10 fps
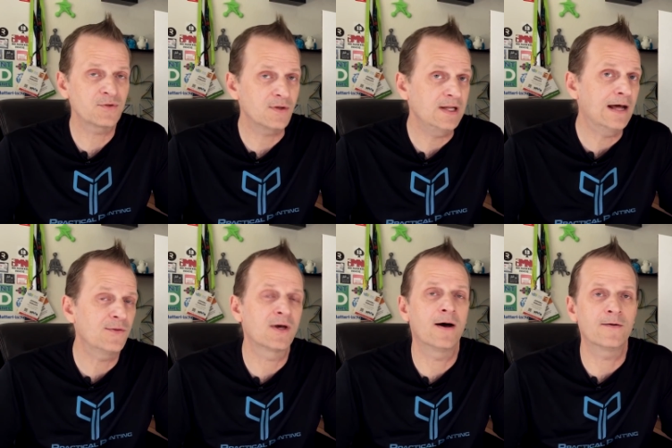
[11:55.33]
helps clean
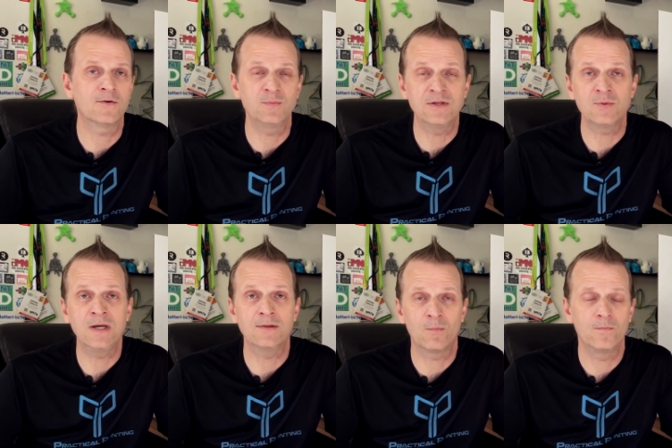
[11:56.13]
out the colors
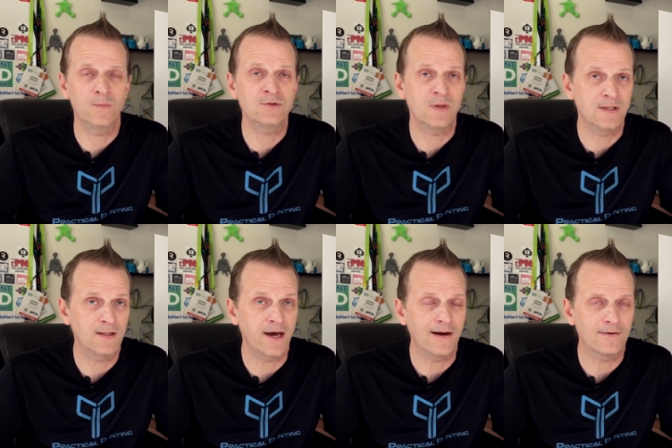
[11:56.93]
between the, between
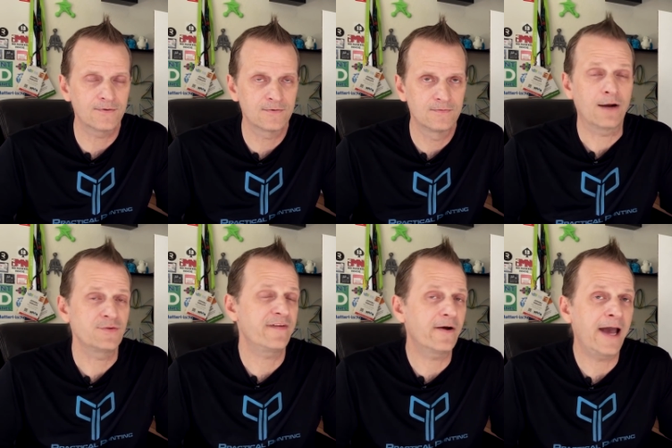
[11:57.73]
the layers. And I
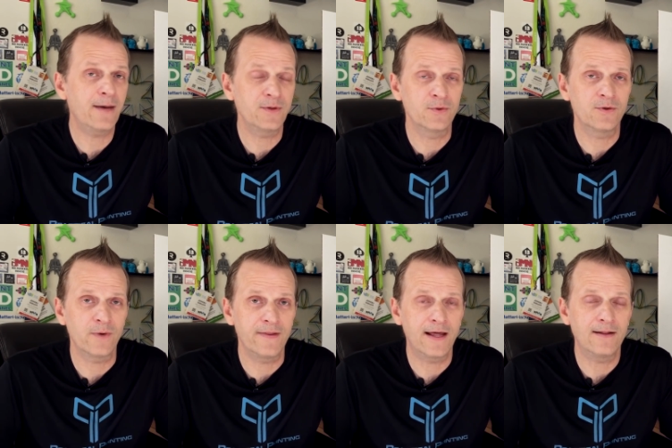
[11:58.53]
was very happy with the
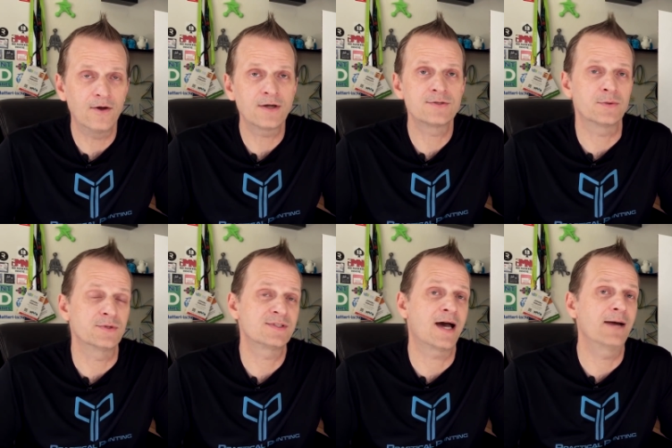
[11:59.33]
way that looked, so it
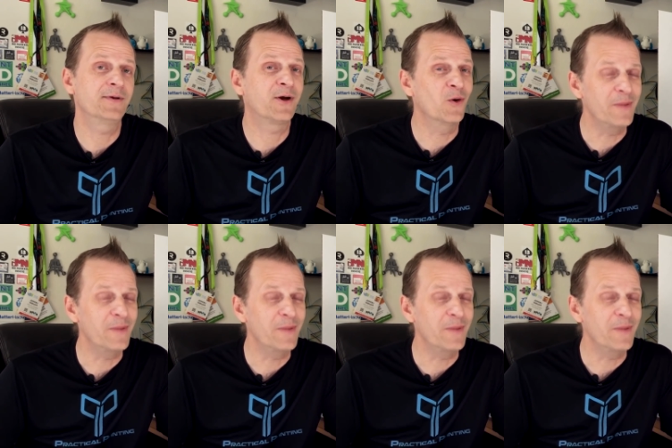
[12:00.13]
was time to